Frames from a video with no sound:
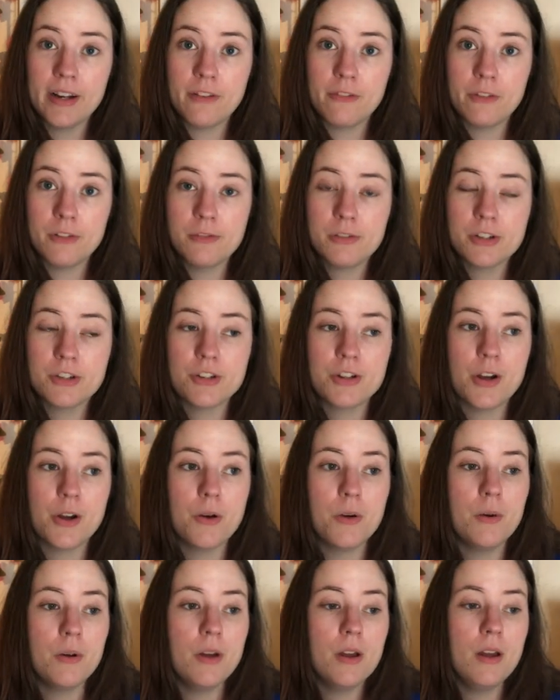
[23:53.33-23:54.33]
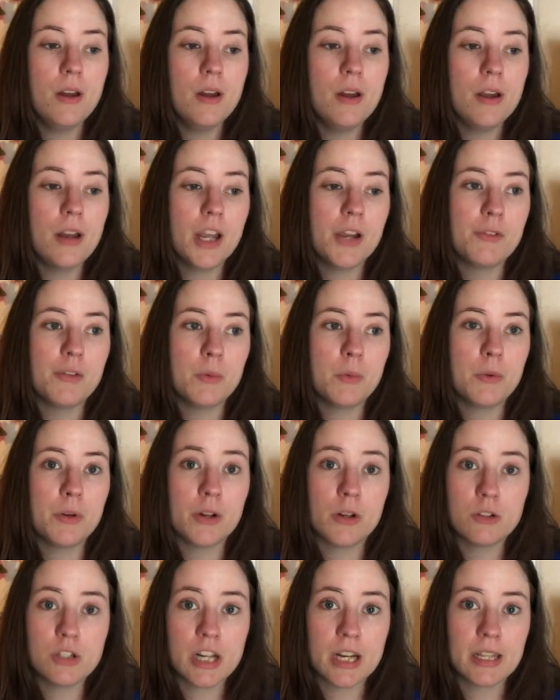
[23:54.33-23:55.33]
a few years ago if you want to
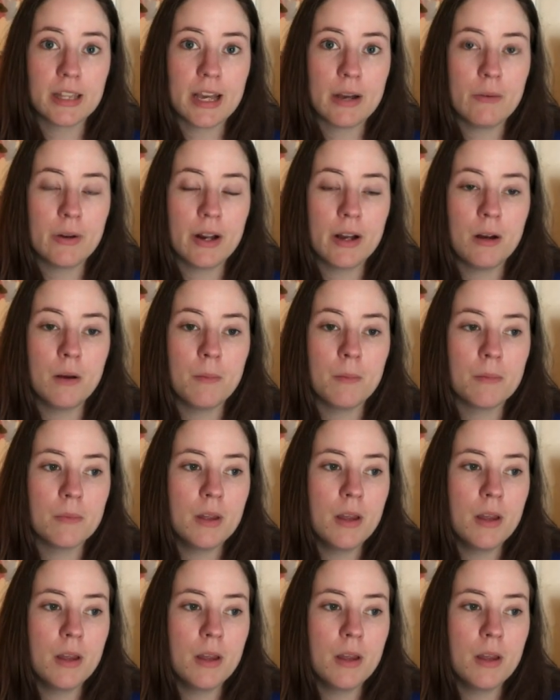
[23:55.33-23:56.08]
go check that one out.